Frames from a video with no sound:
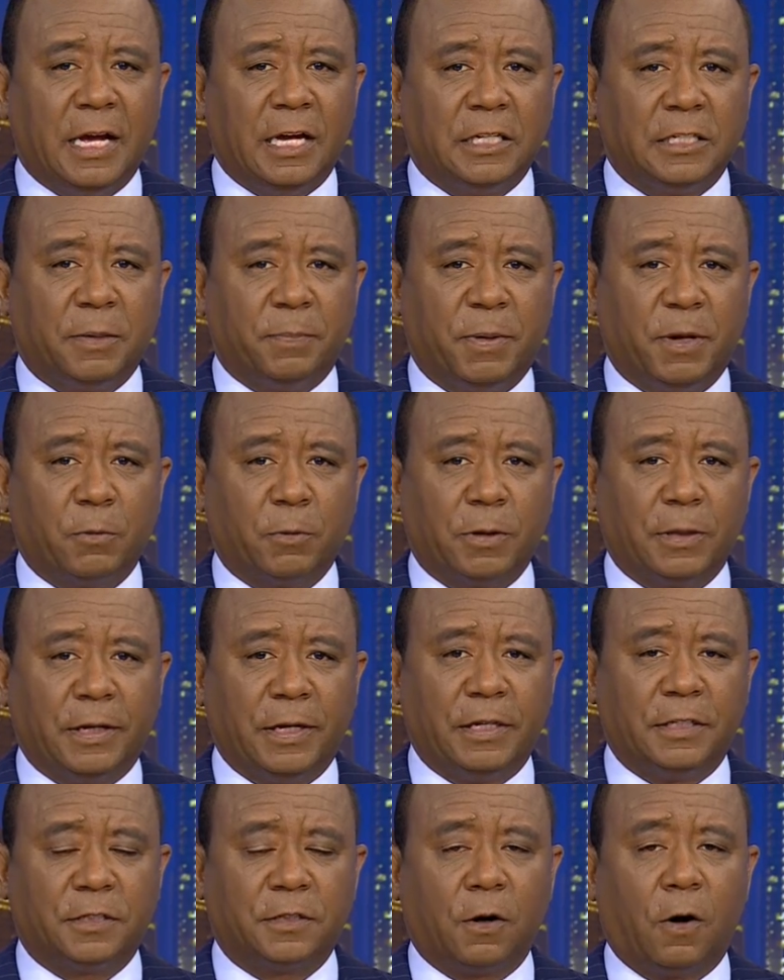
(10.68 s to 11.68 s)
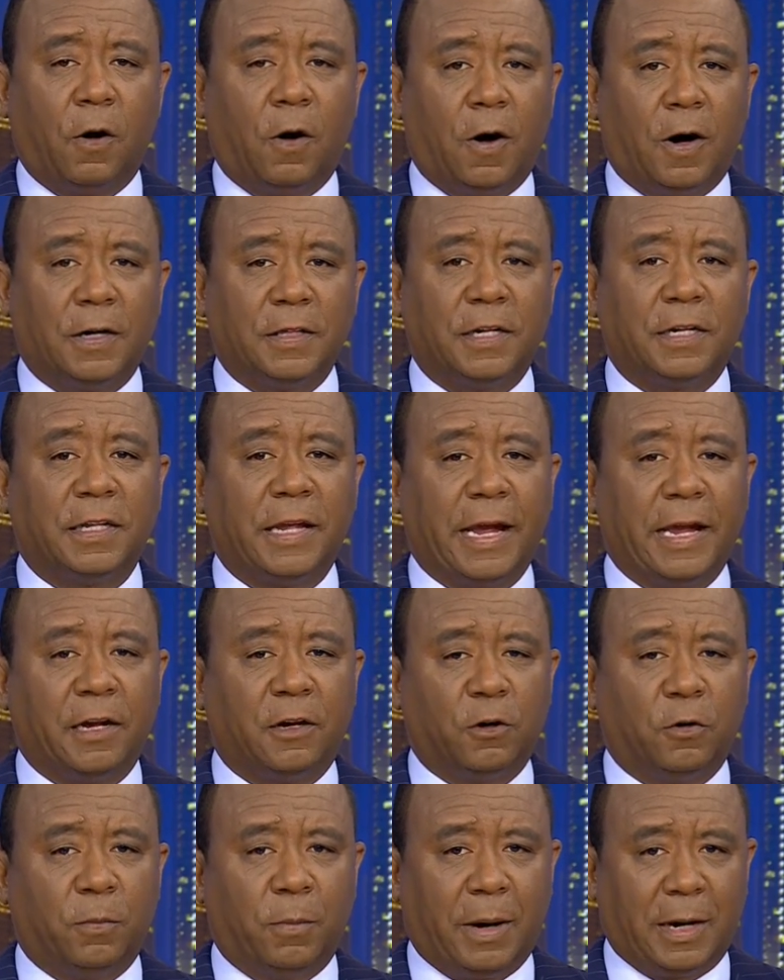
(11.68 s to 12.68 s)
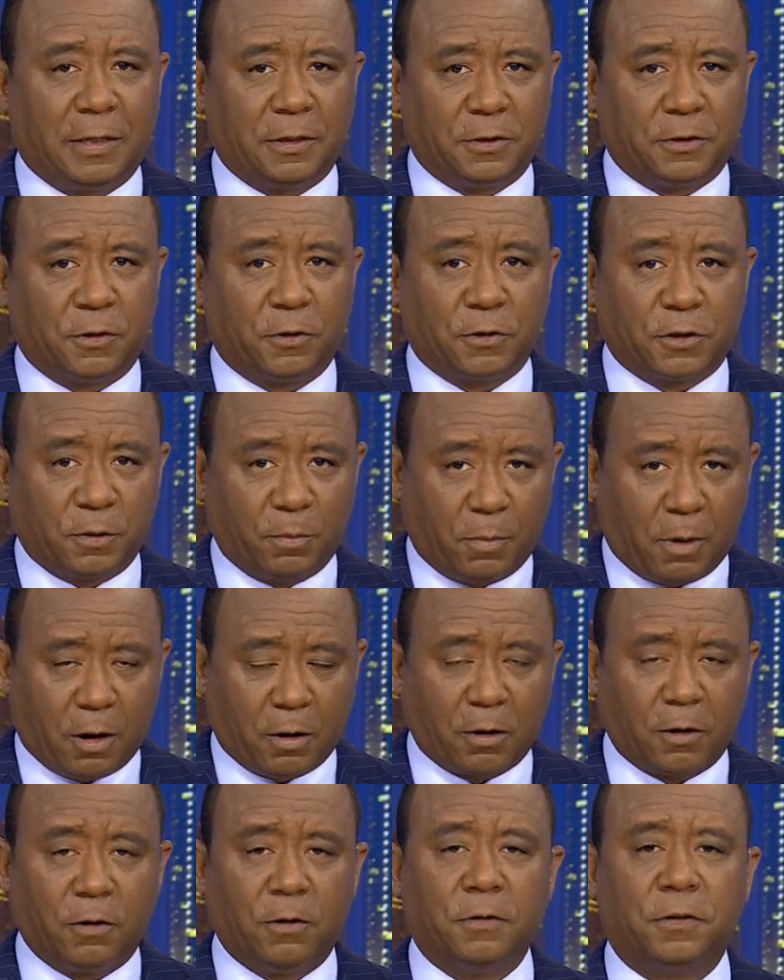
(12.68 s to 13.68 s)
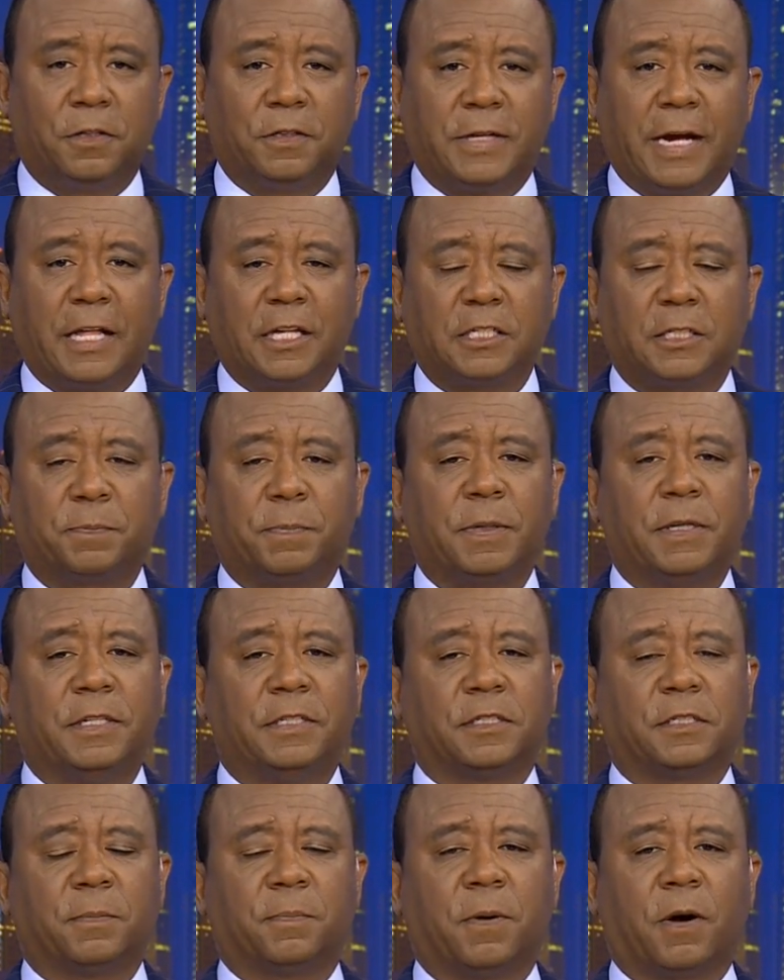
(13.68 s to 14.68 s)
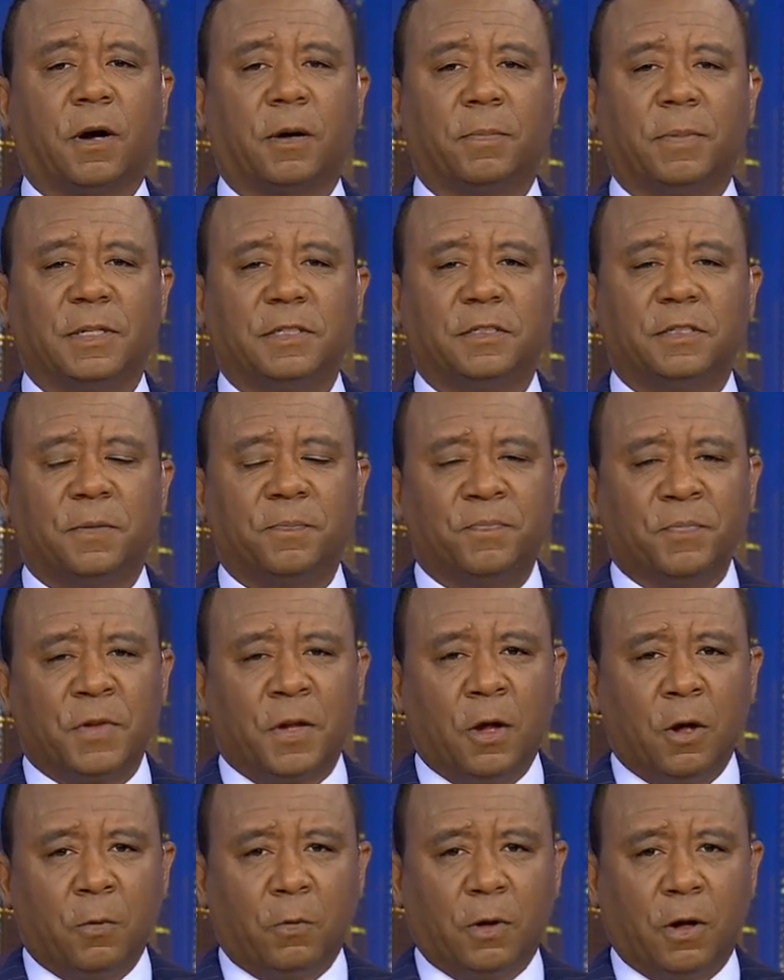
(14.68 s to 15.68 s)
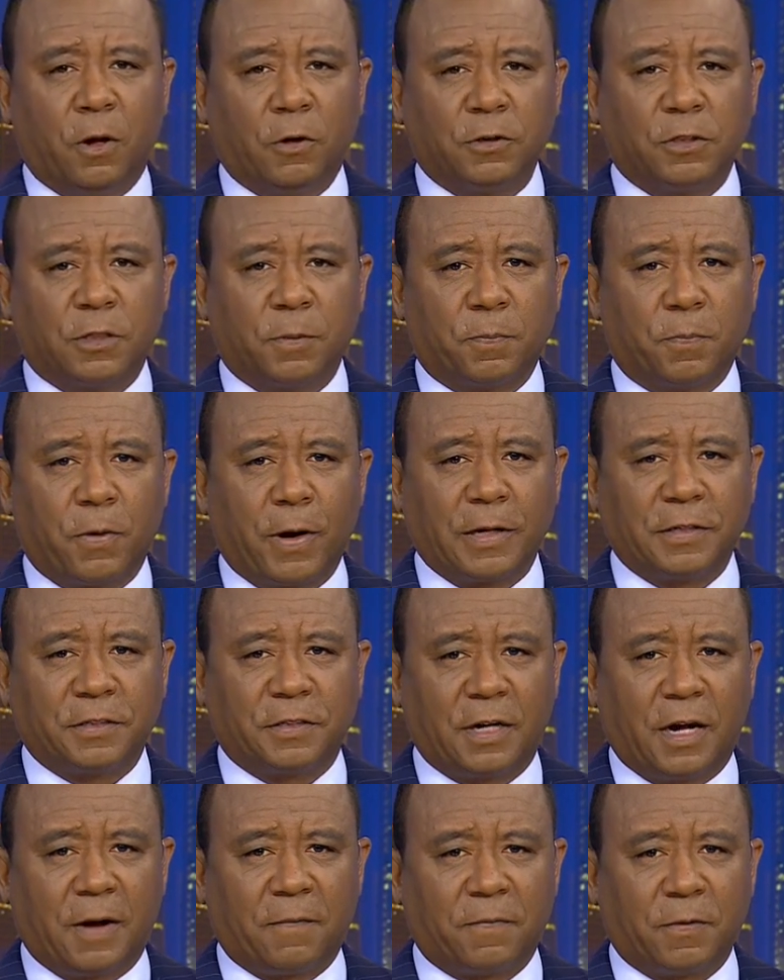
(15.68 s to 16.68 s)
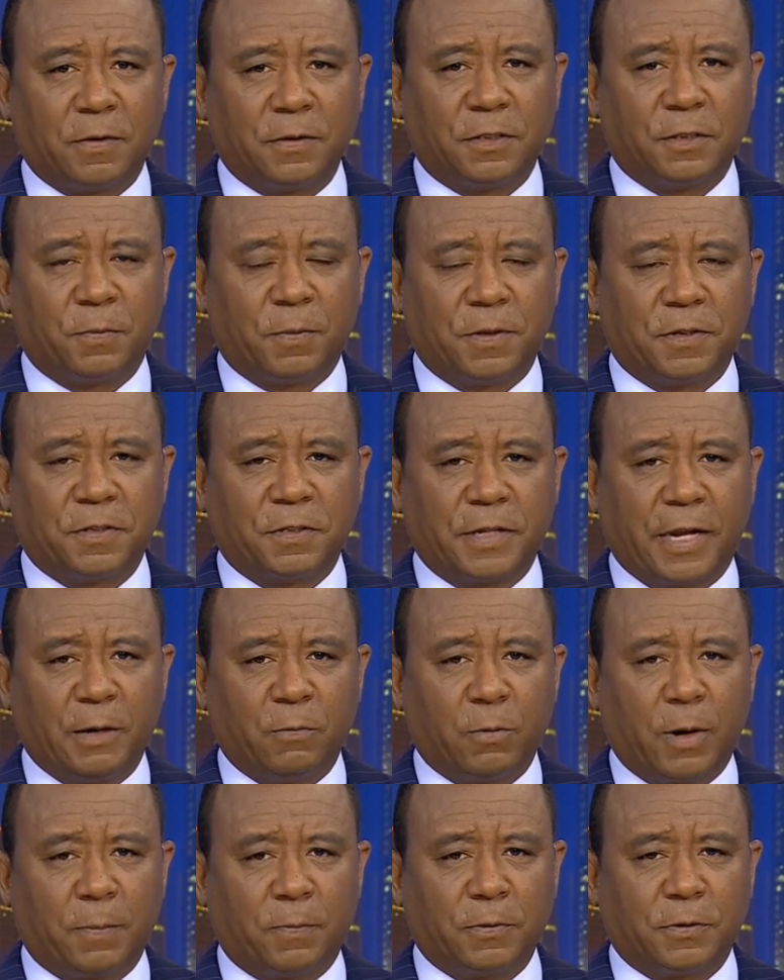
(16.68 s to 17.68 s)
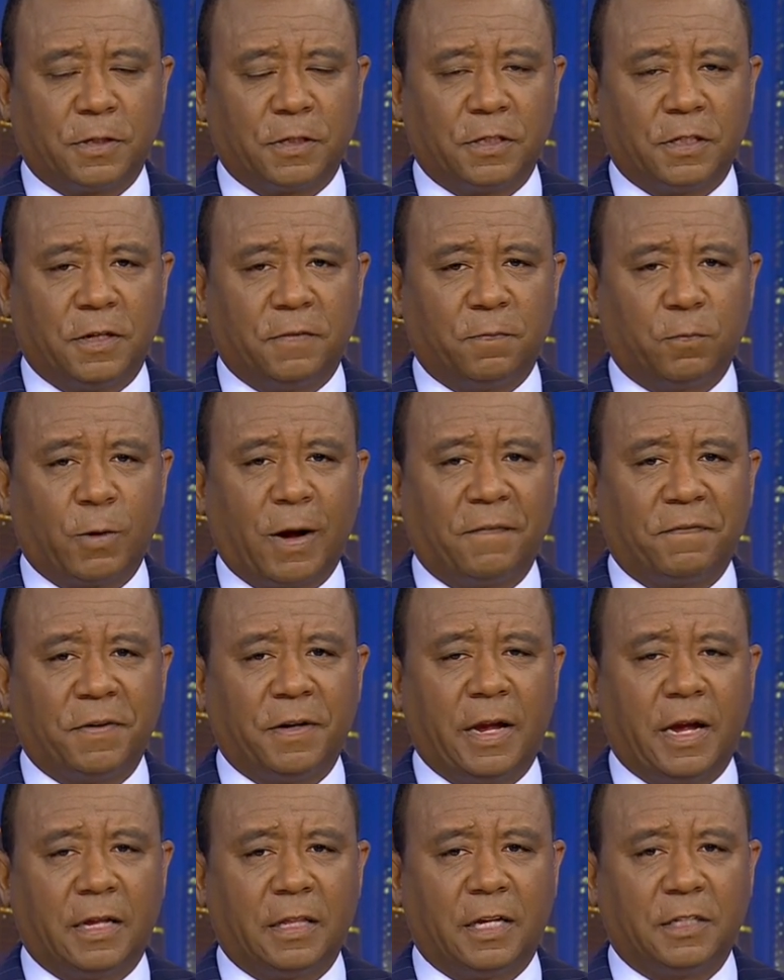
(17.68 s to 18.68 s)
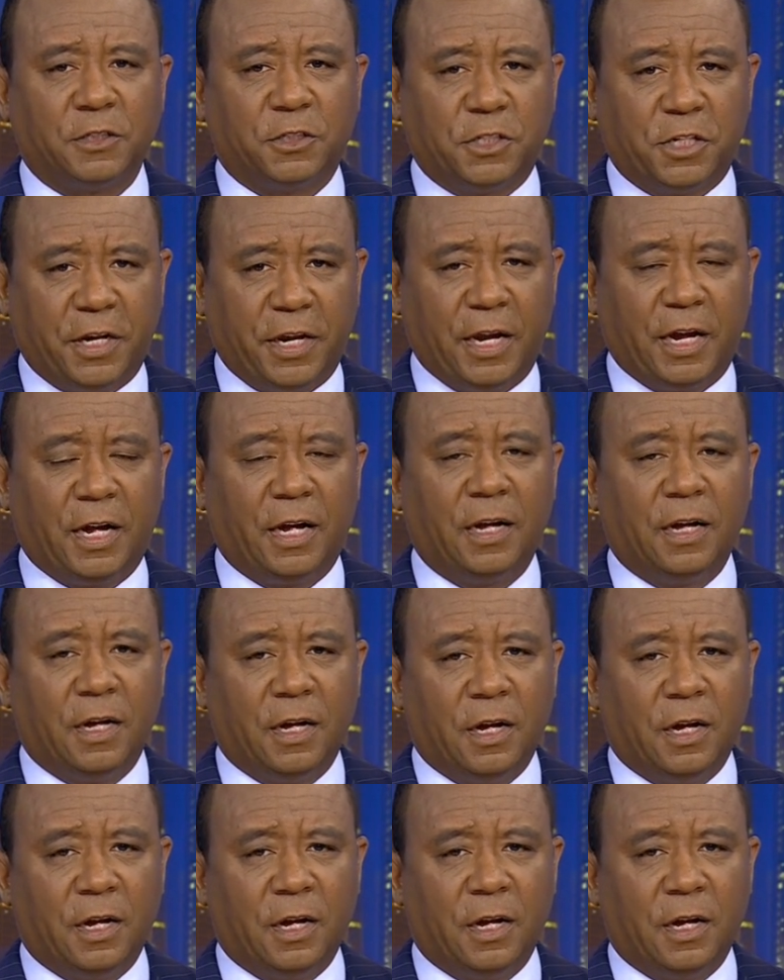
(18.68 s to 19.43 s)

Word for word: to be released on an ankle monitor. Tomorrow, the Dallas Police Department will host a press conference with State Representative Rafael Anchia